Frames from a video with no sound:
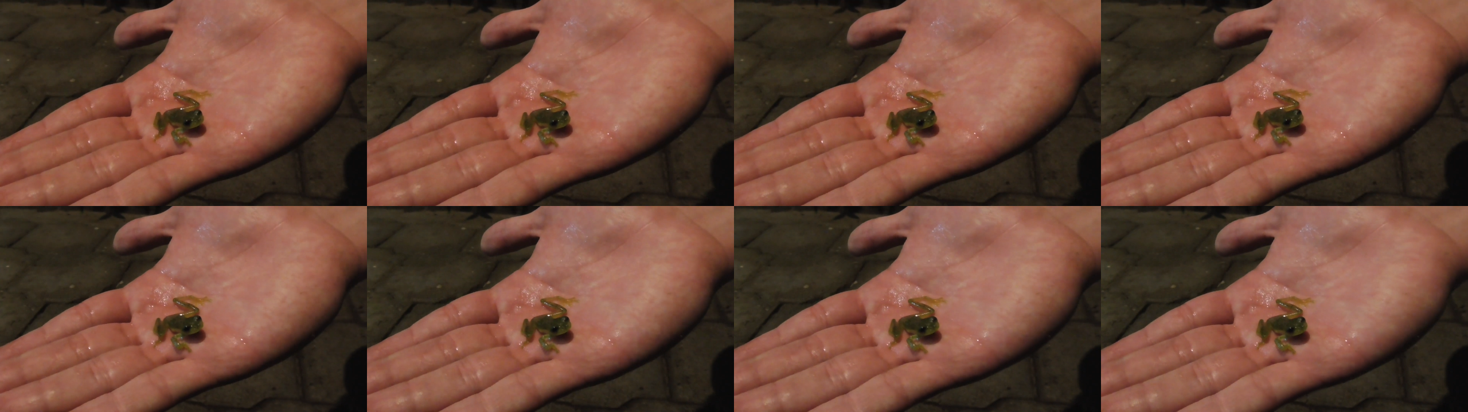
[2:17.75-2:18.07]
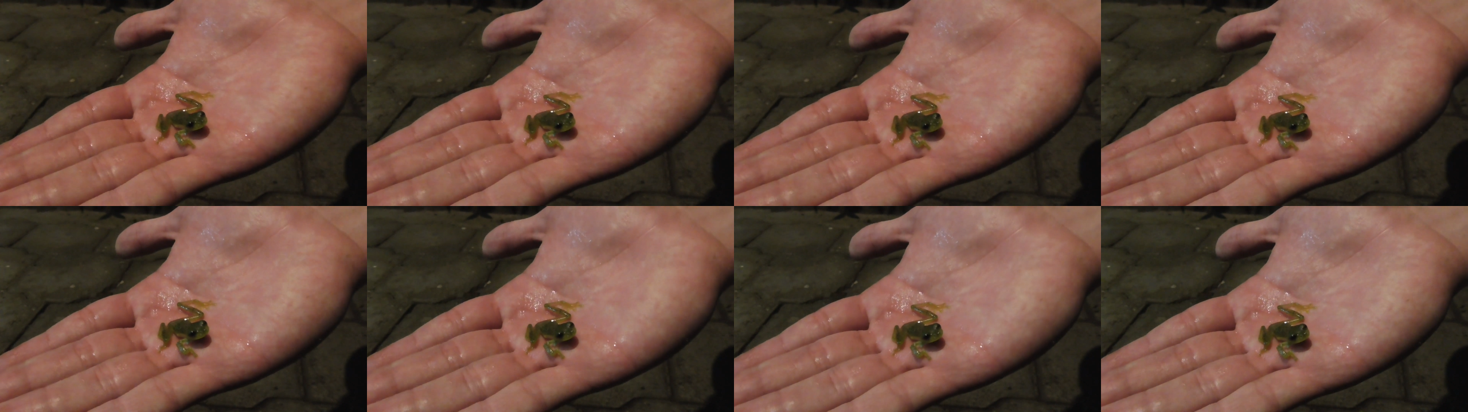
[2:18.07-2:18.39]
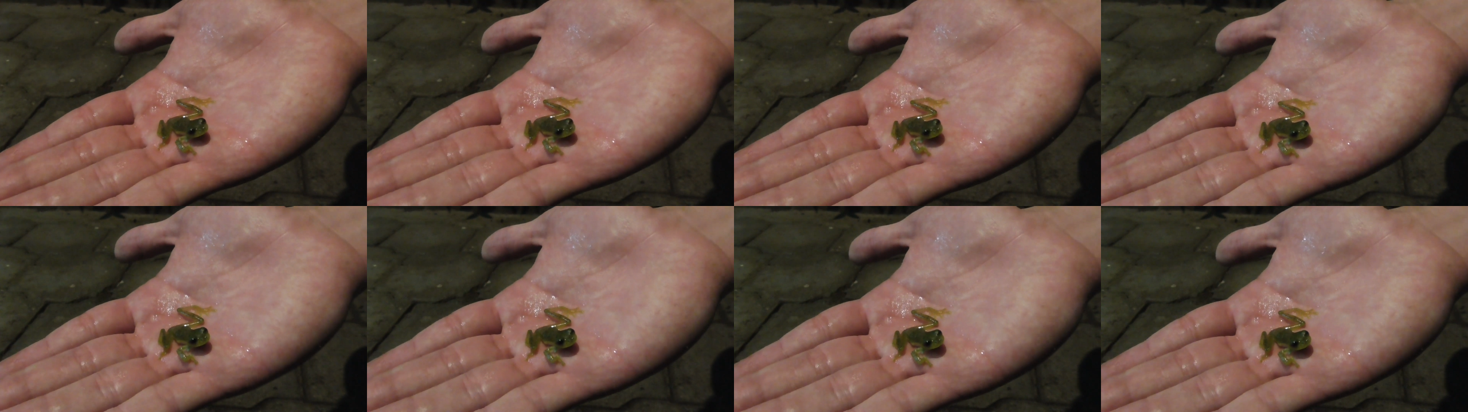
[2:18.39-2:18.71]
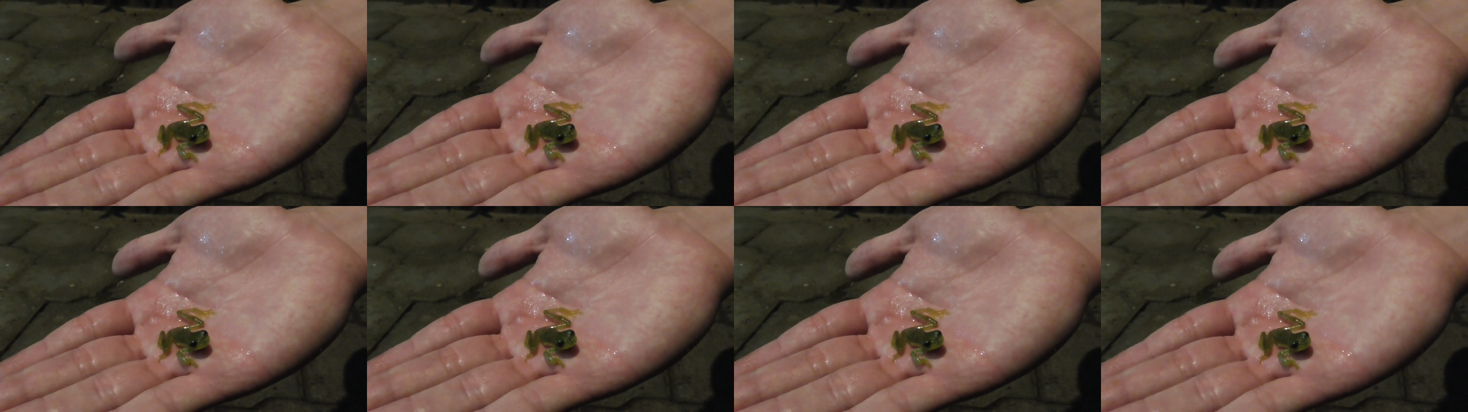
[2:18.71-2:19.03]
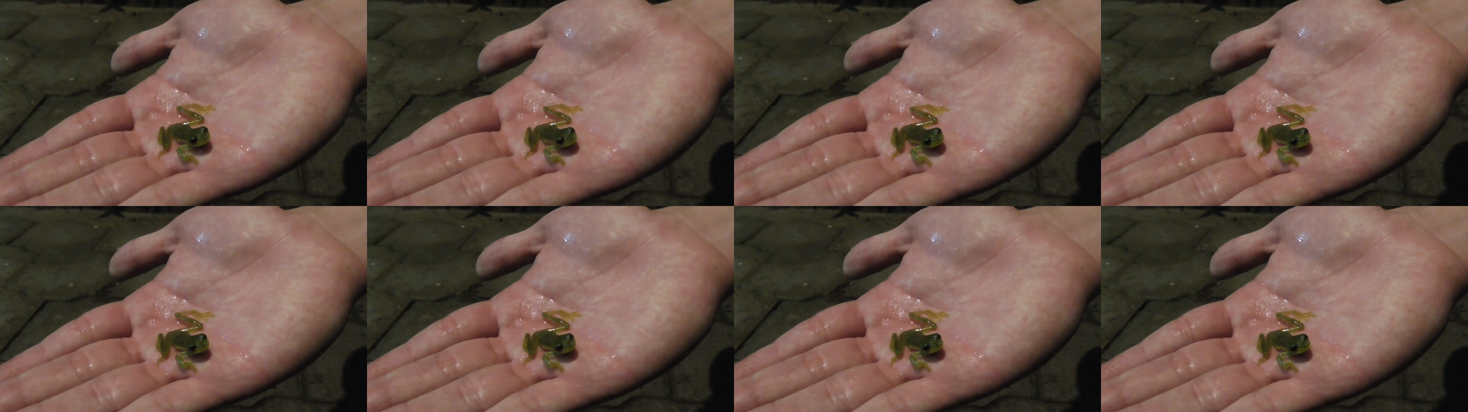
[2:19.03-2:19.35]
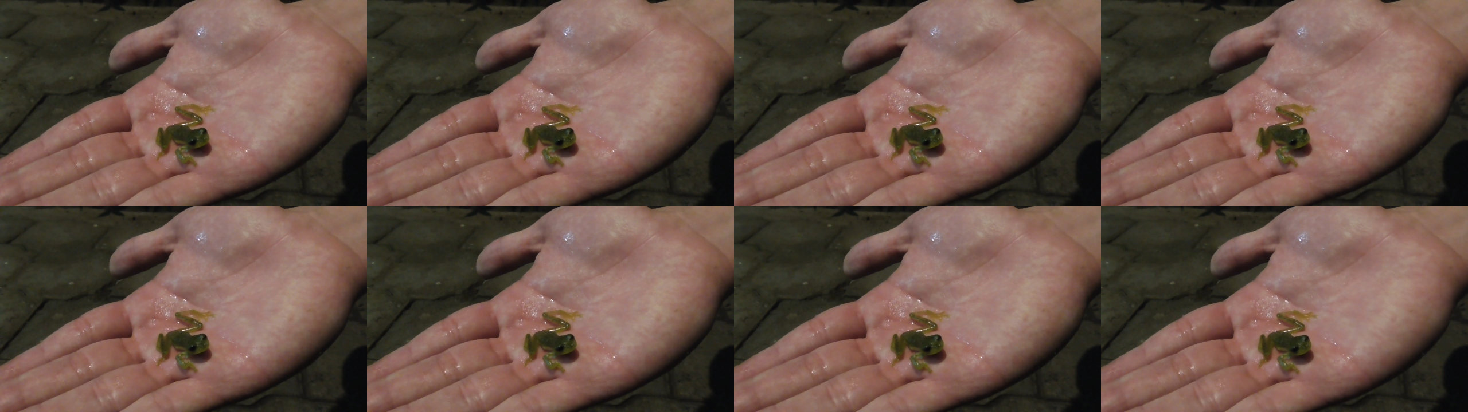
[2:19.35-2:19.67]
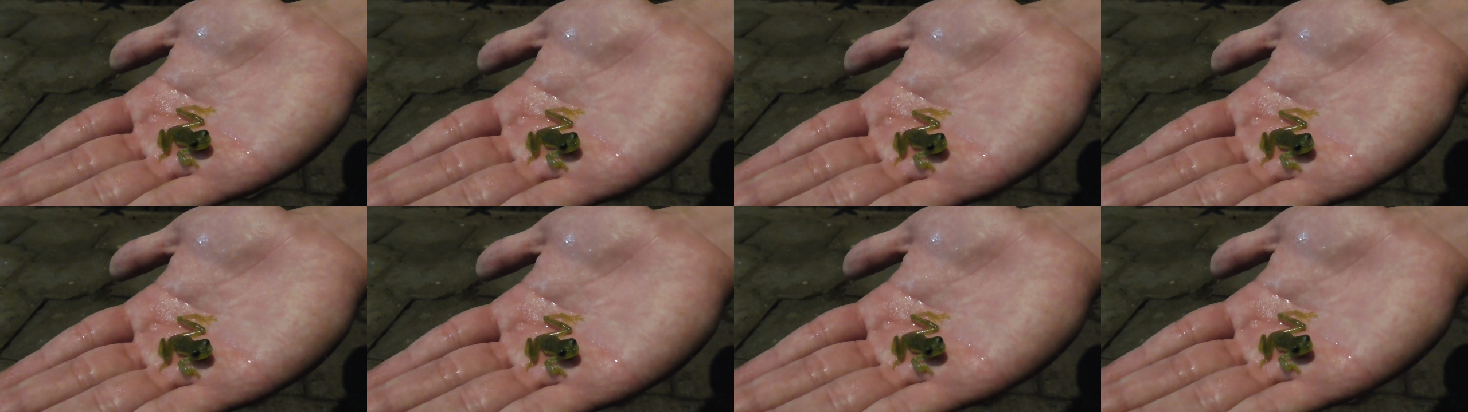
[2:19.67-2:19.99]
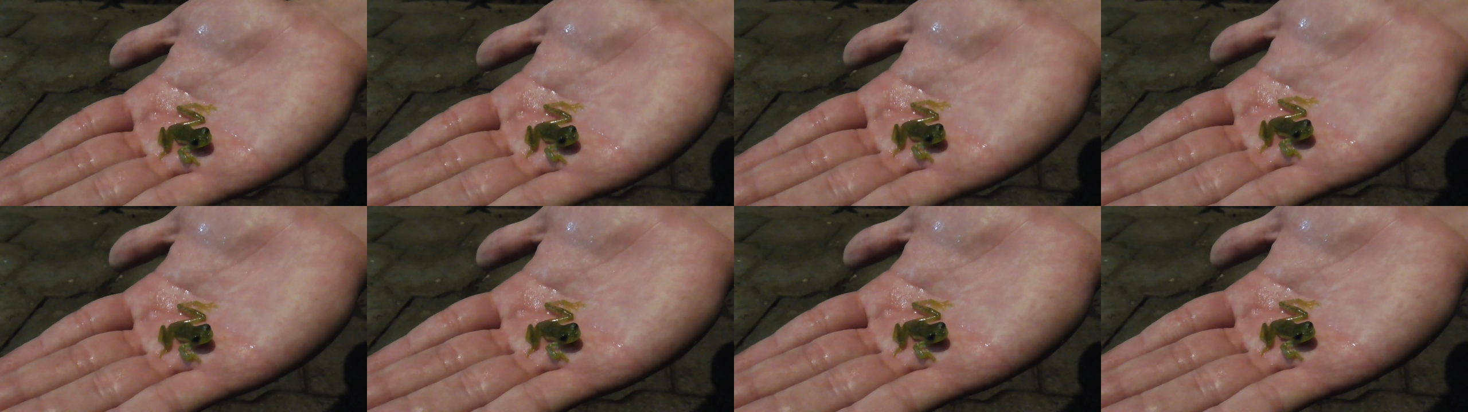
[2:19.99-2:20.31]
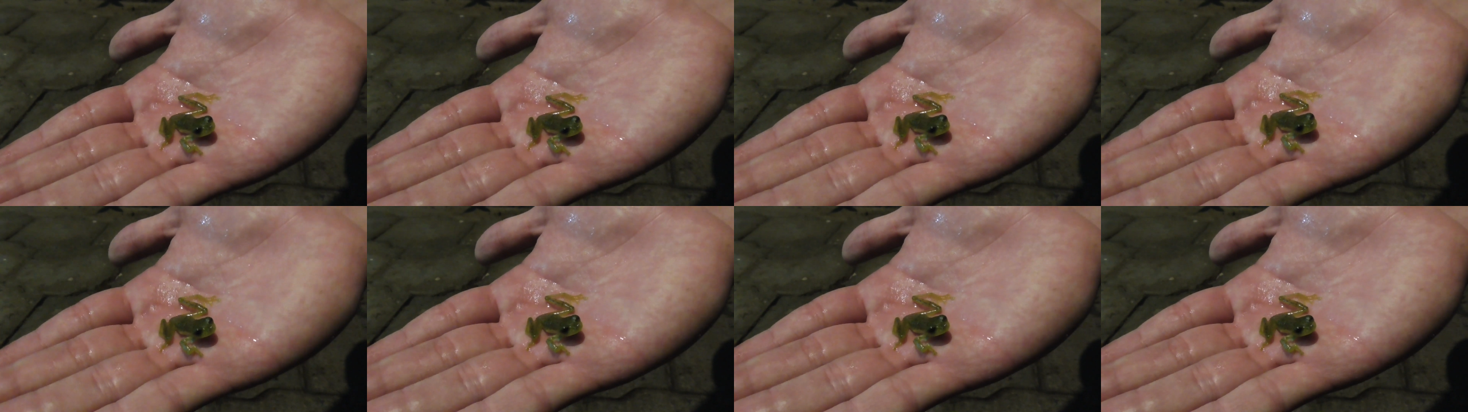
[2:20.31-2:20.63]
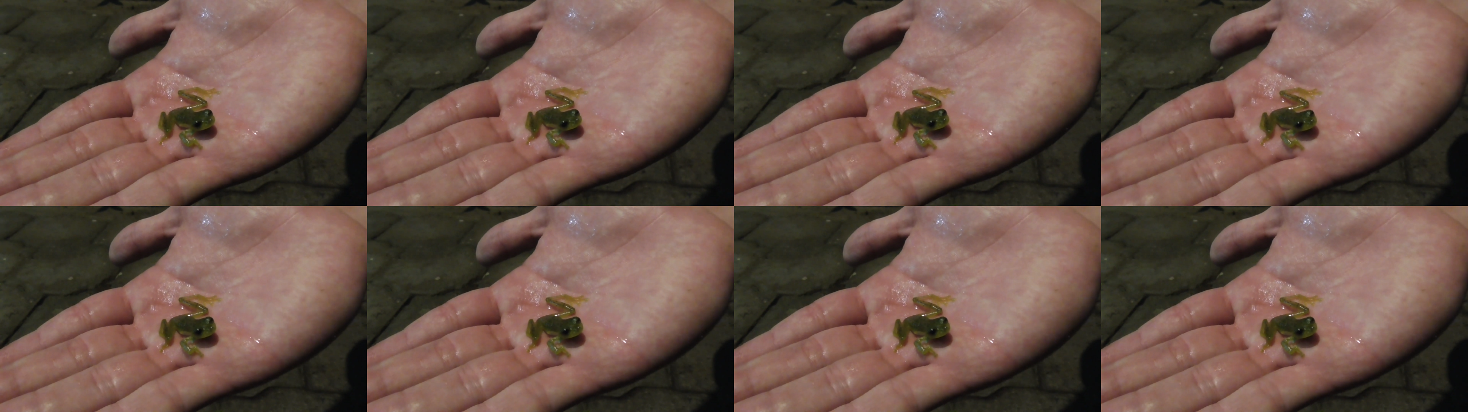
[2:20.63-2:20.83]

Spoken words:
(no speaker visible)